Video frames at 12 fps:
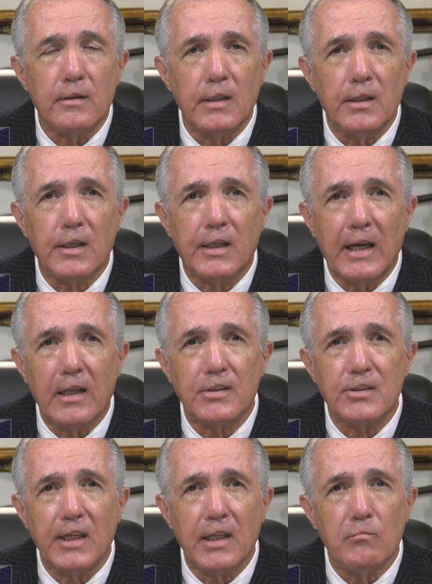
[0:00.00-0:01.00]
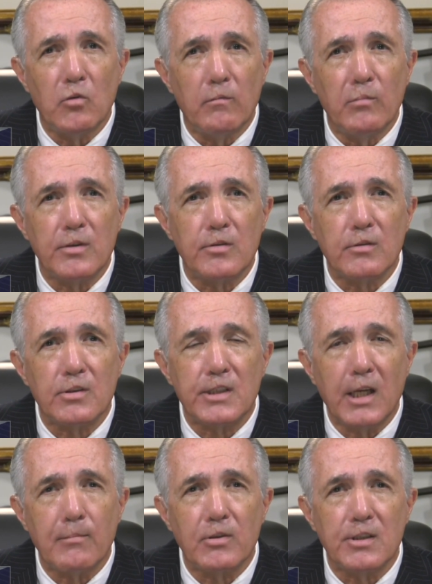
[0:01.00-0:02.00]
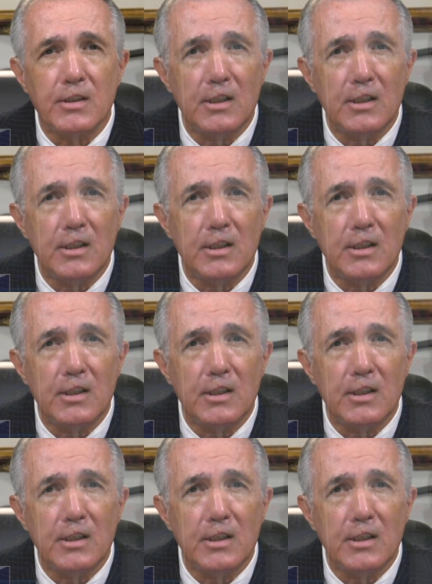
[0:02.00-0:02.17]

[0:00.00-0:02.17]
in the Khalistan movement to establish an